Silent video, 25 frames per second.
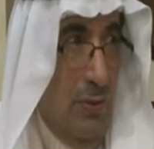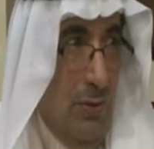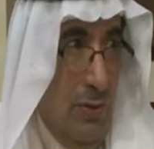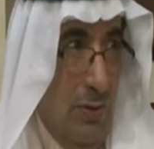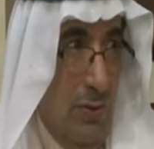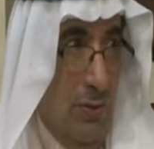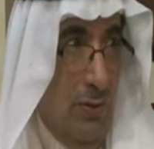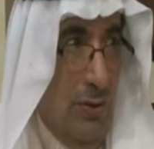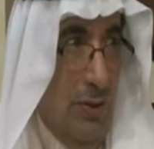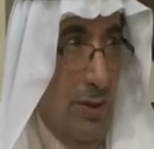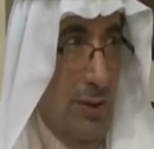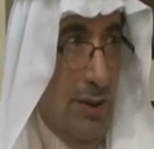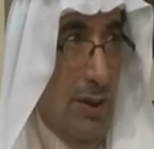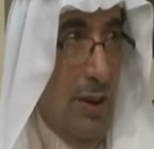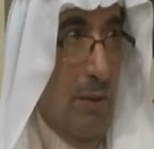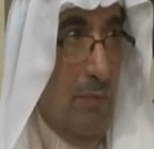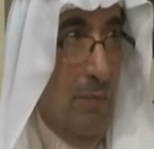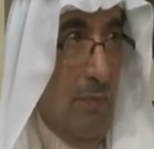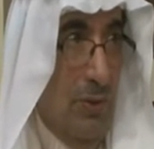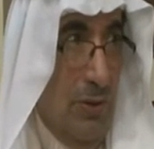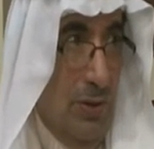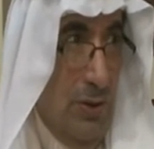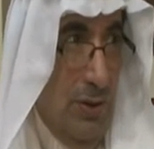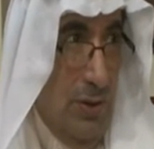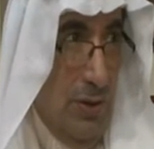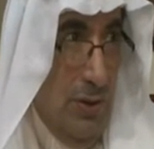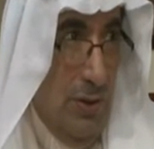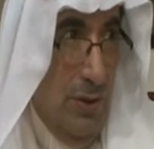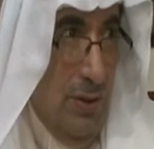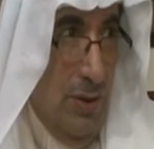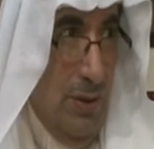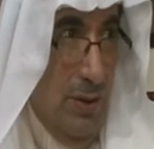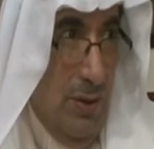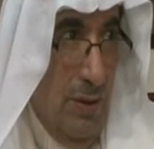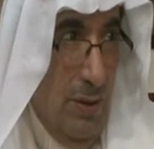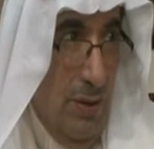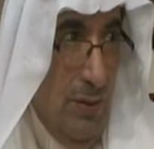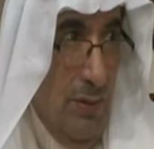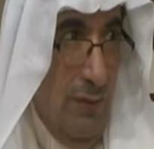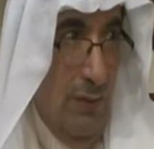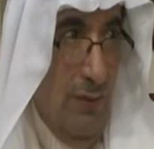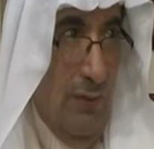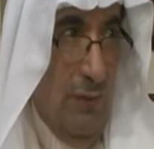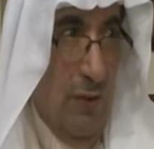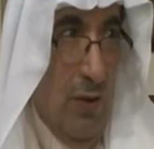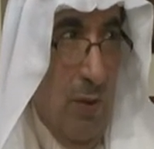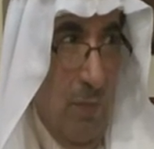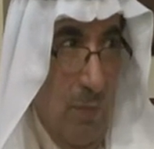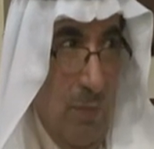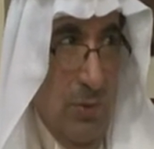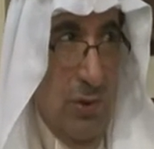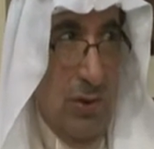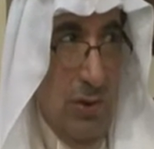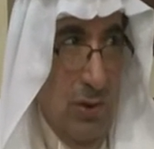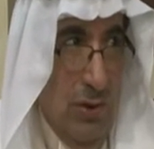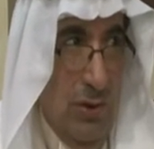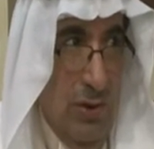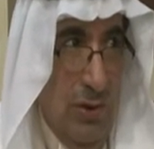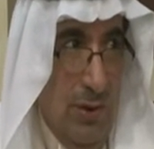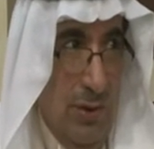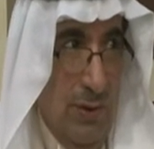launched this competition of composition.